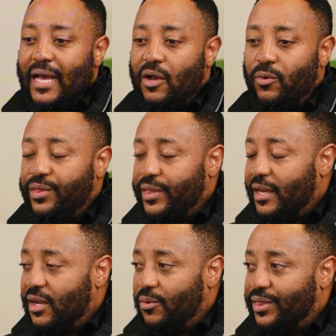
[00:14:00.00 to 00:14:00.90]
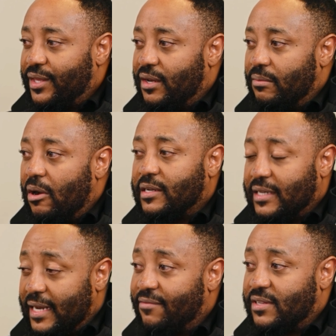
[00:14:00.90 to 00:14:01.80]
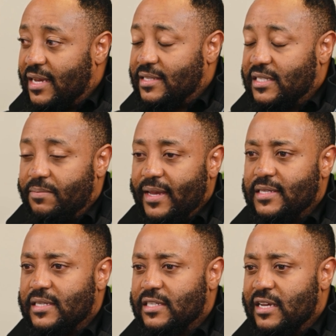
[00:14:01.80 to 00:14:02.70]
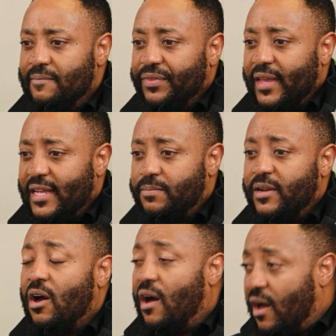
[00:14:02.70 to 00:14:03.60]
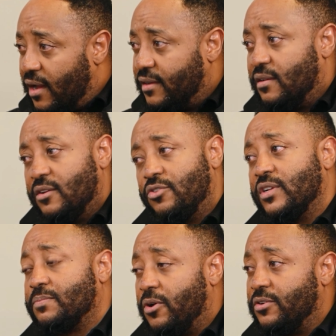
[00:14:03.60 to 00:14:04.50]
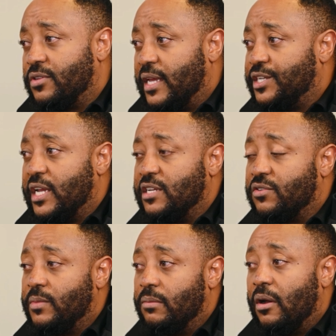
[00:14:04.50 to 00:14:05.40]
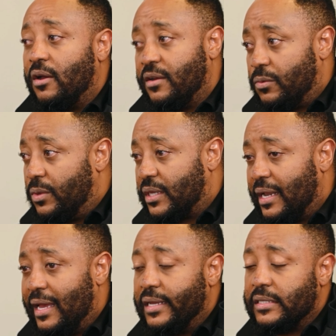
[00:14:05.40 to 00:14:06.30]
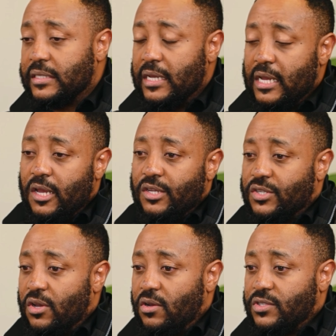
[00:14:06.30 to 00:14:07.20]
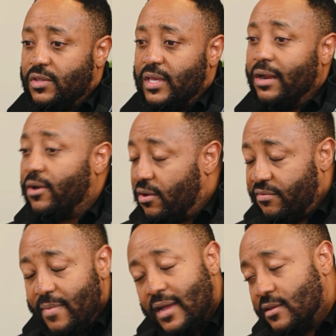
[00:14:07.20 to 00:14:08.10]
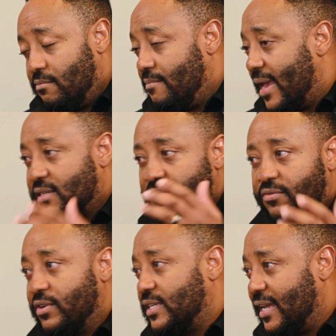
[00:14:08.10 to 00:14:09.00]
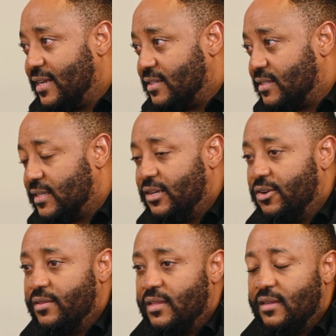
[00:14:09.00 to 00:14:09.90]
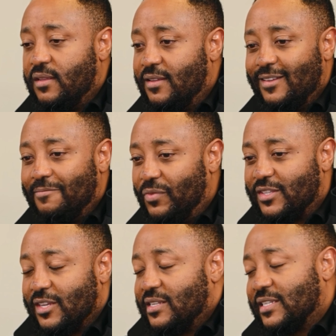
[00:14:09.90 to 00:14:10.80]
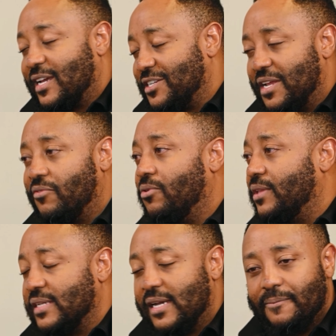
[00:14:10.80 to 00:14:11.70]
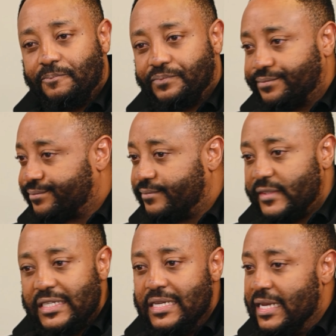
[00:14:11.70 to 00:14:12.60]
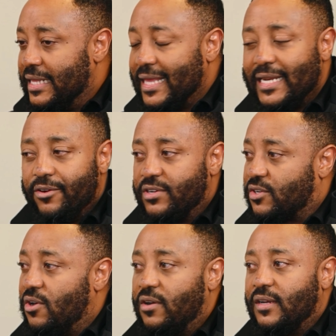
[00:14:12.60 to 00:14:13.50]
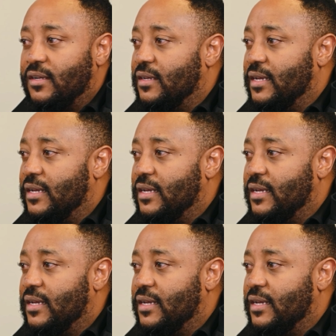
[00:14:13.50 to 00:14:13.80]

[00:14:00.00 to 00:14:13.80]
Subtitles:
within marketing and advertising spaces, it's been hard to respond to that change from demand with clients. So the era of massive retainers, this is a discussion I have all the time, that era's gone.